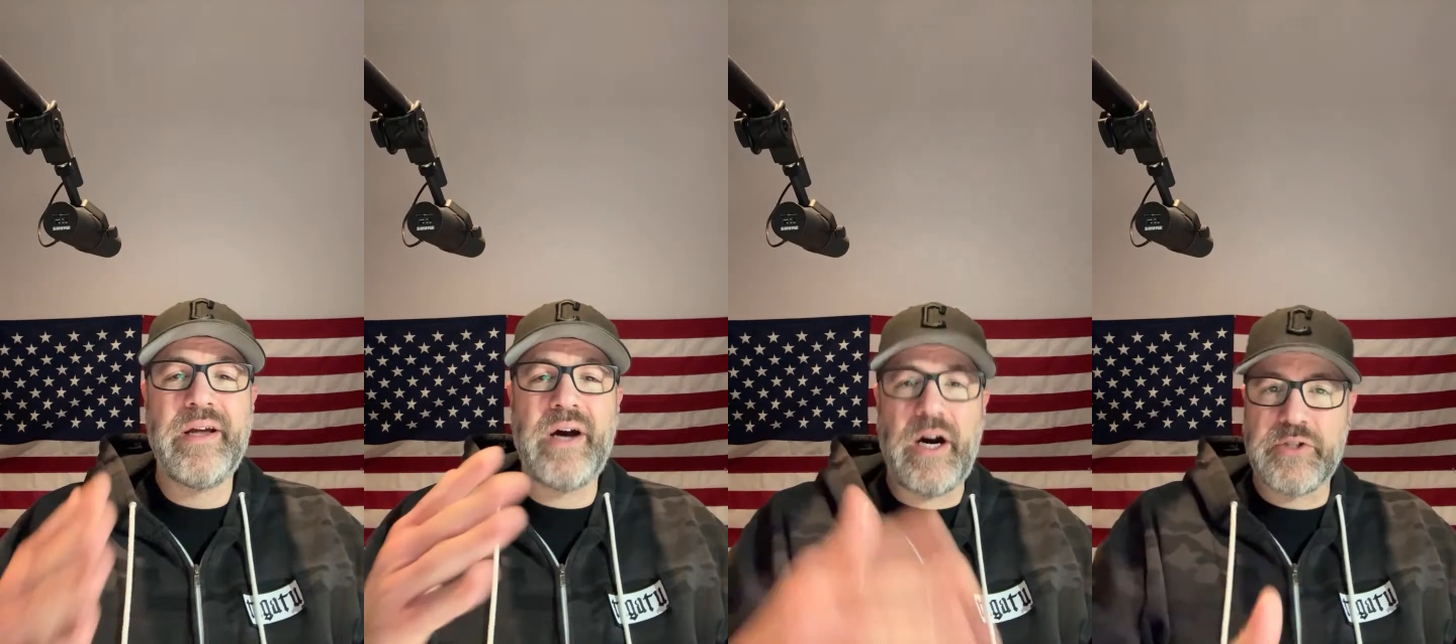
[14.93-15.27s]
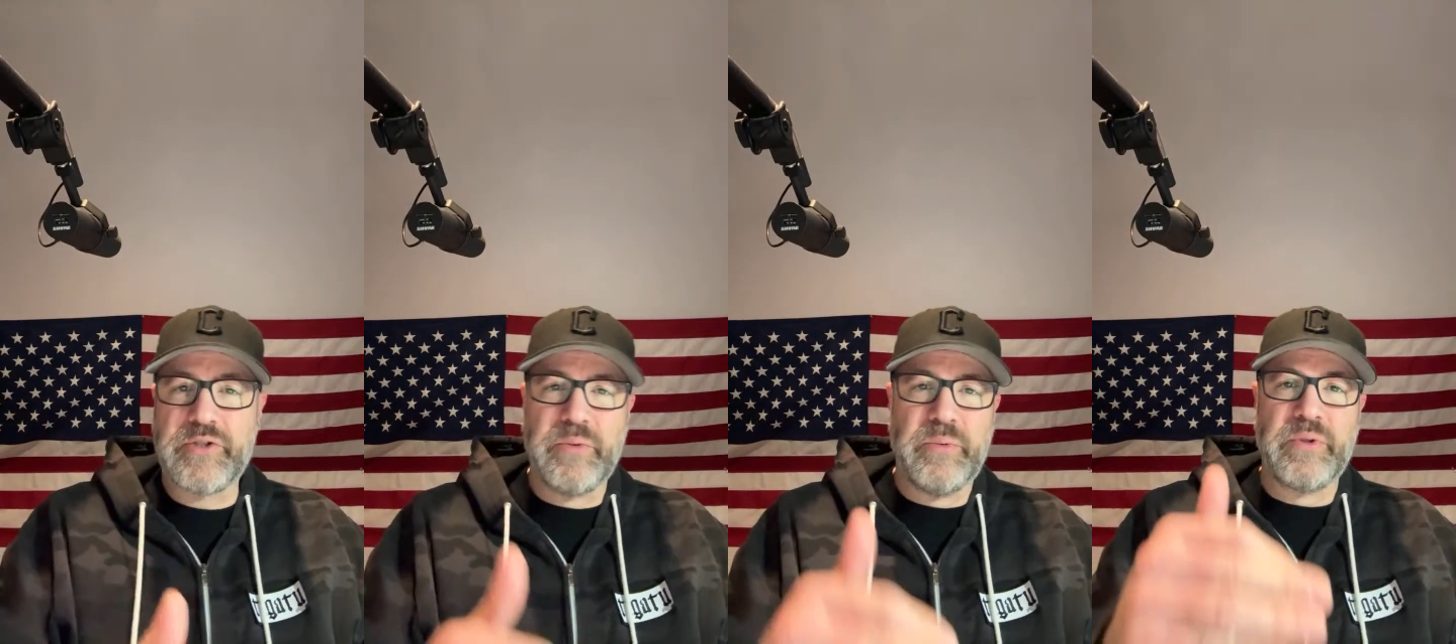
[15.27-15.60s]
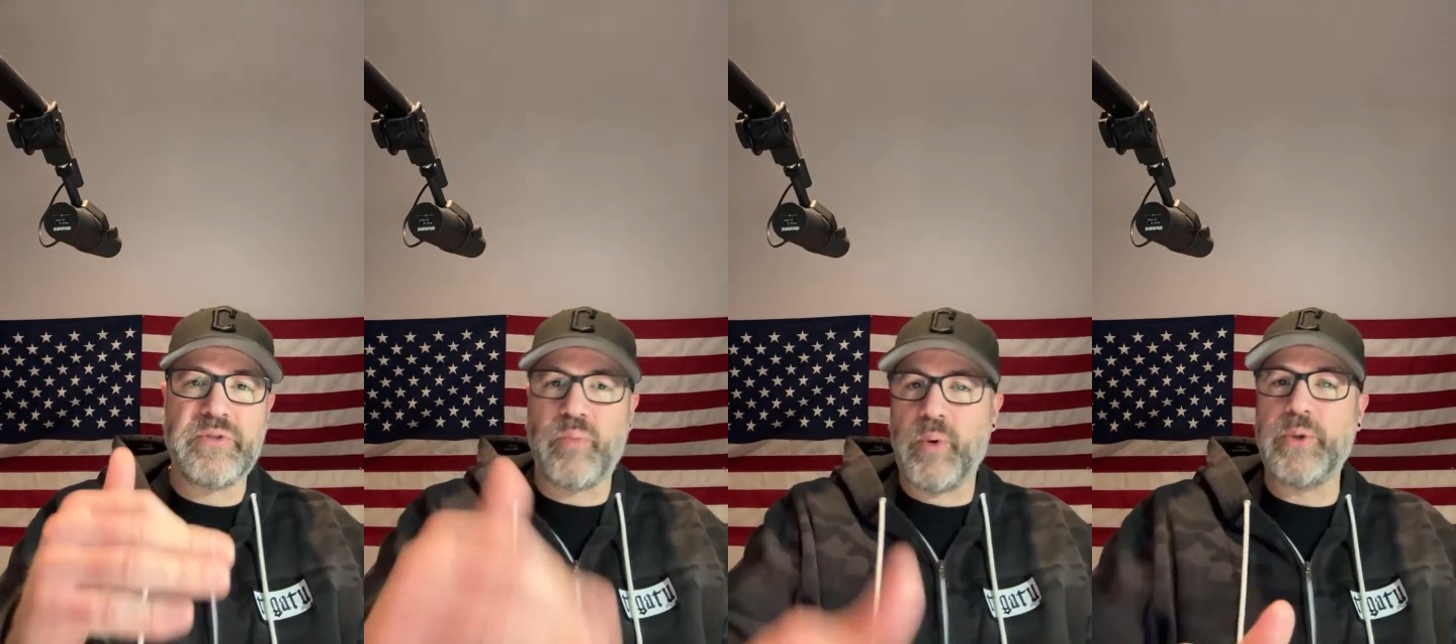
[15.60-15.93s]

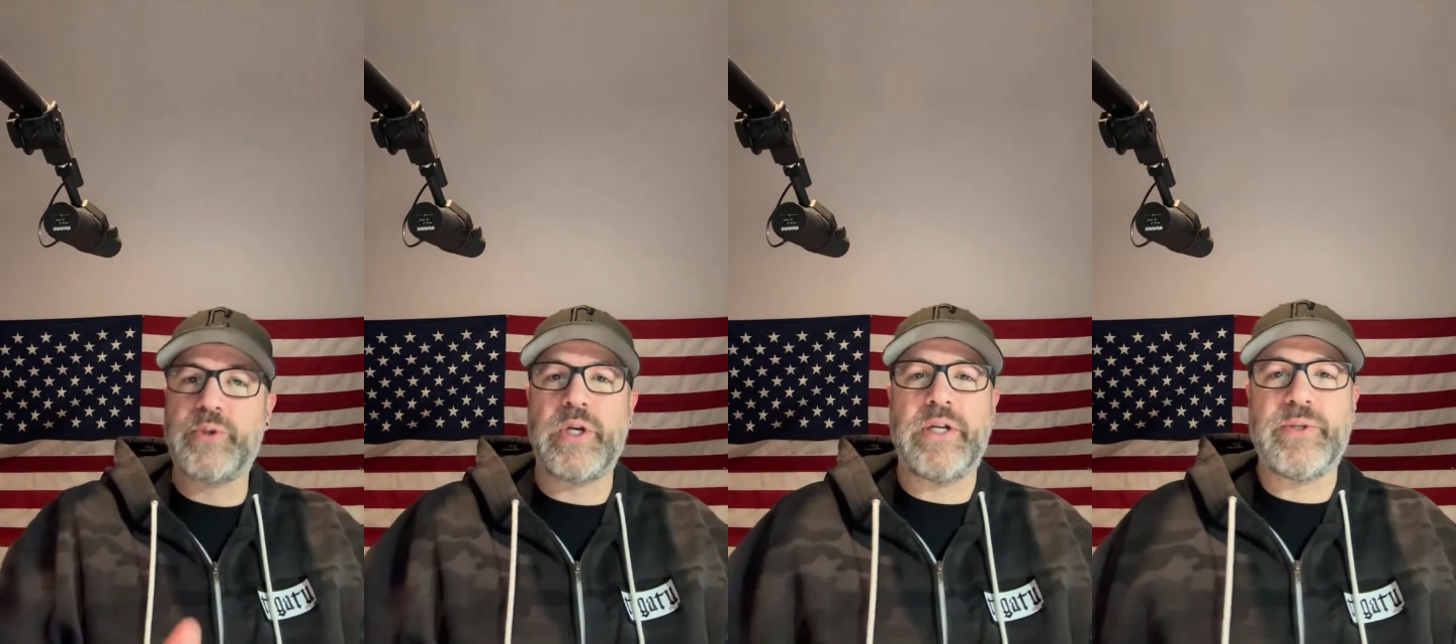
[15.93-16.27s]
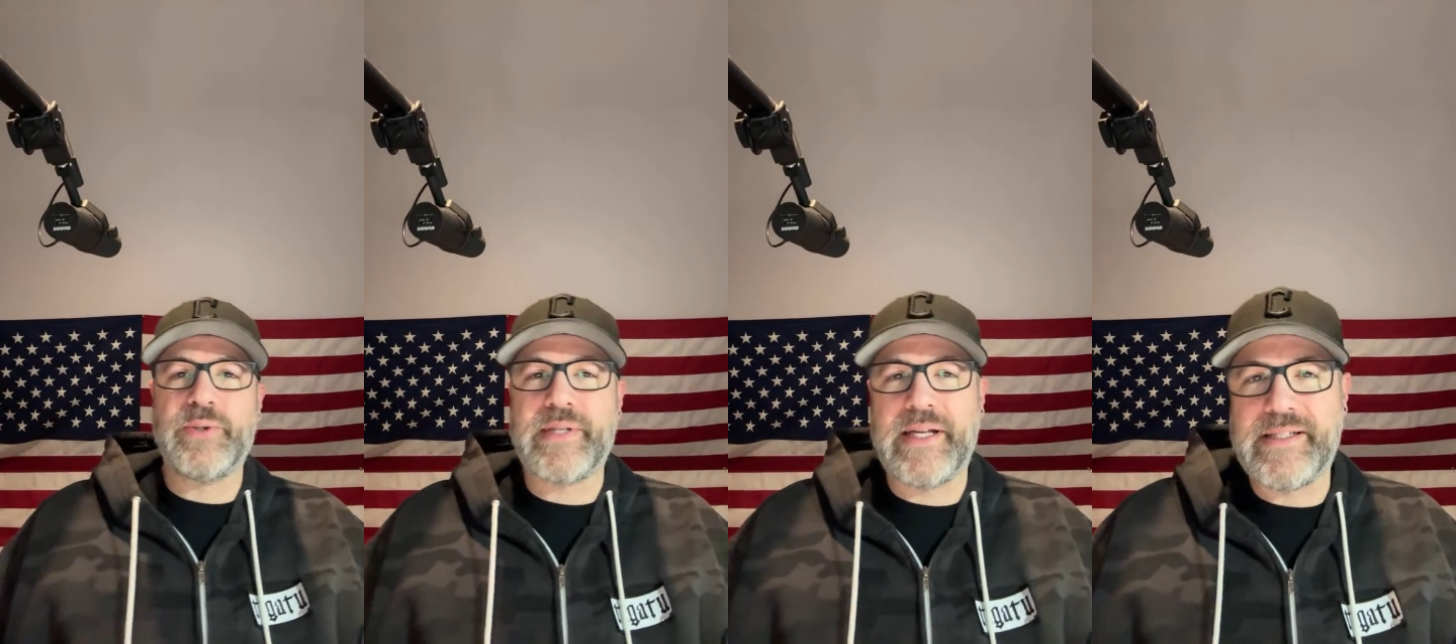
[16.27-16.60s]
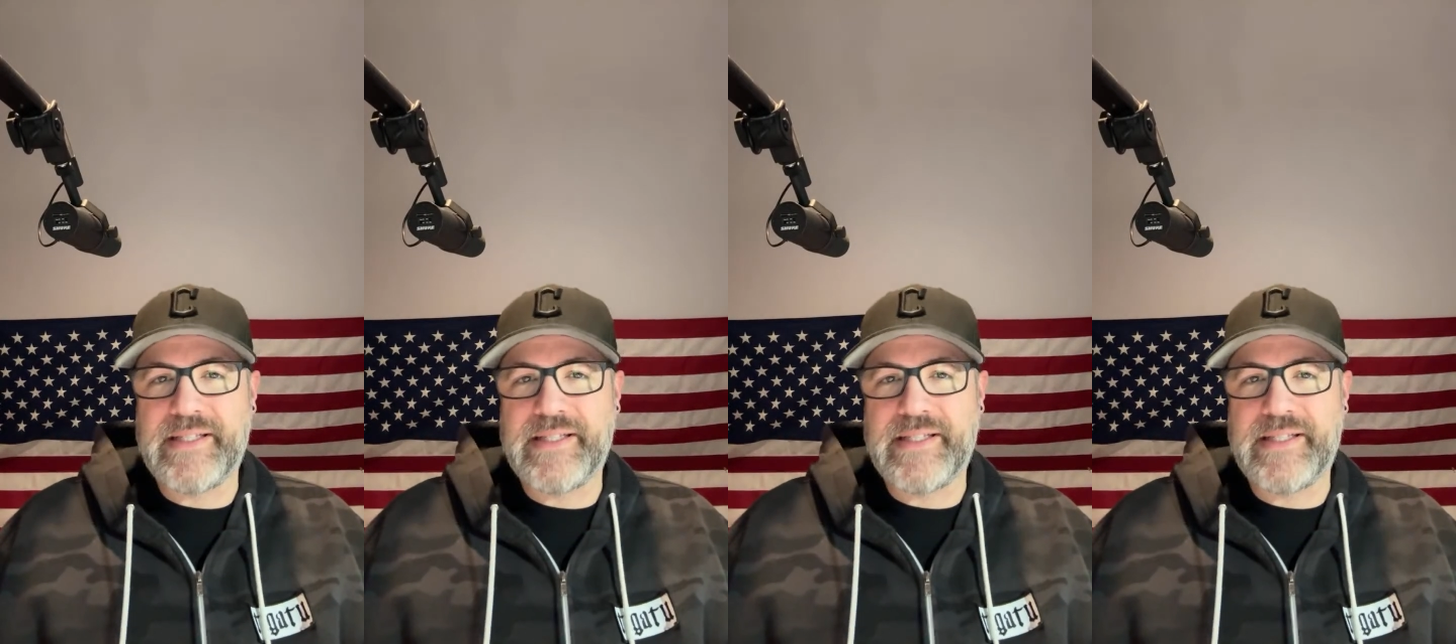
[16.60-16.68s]
entrepreneurs, world changers, and